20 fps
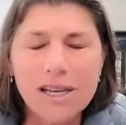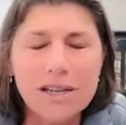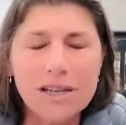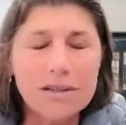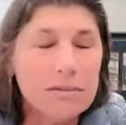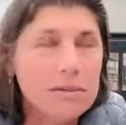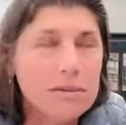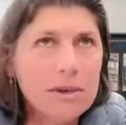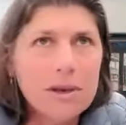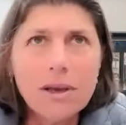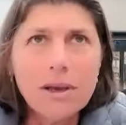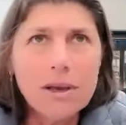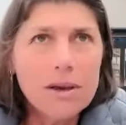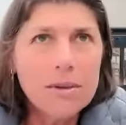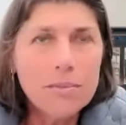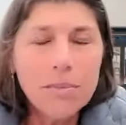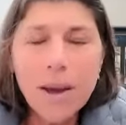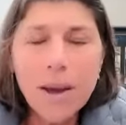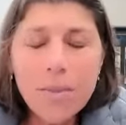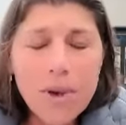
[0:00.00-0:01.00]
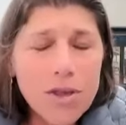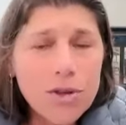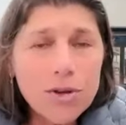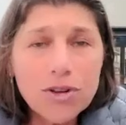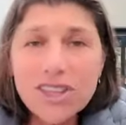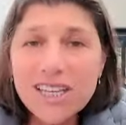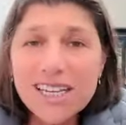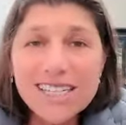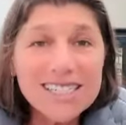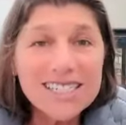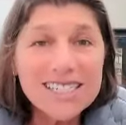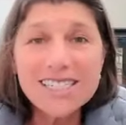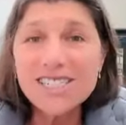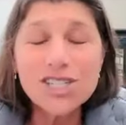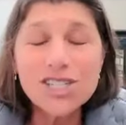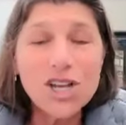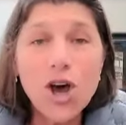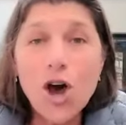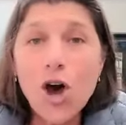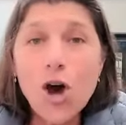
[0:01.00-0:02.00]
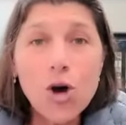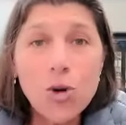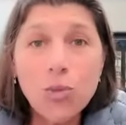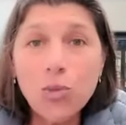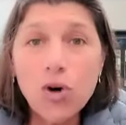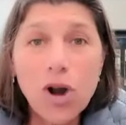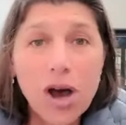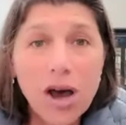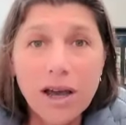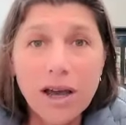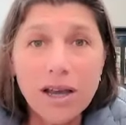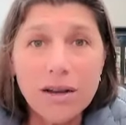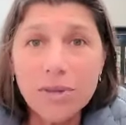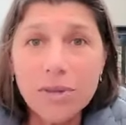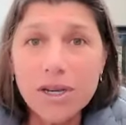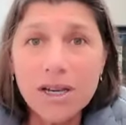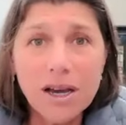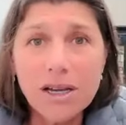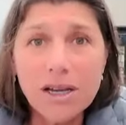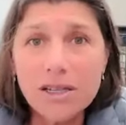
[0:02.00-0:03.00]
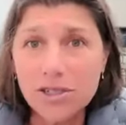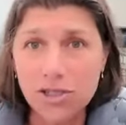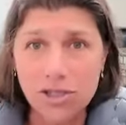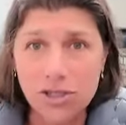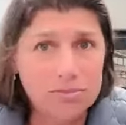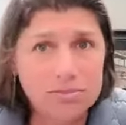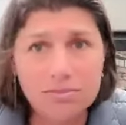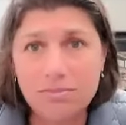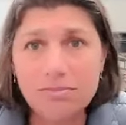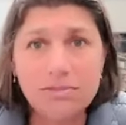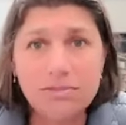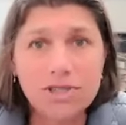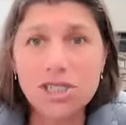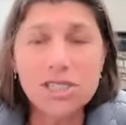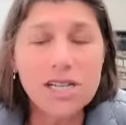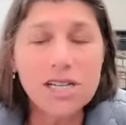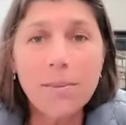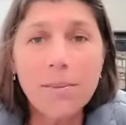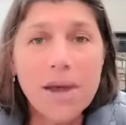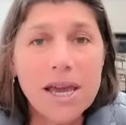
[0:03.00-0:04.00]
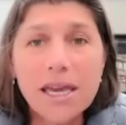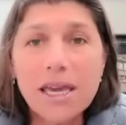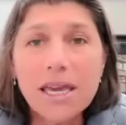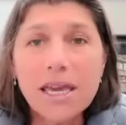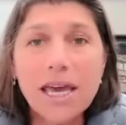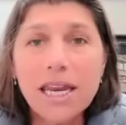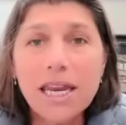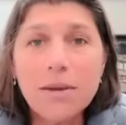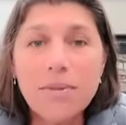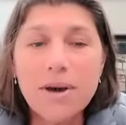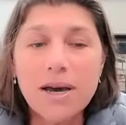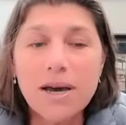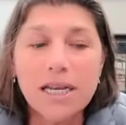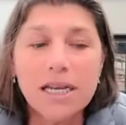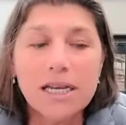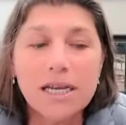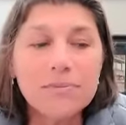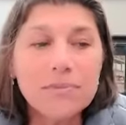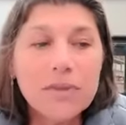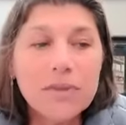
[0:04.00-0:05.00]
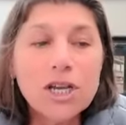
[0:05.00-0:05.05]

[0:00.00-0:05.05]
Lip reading: And my mother thinks this is a home run because she's not making any money.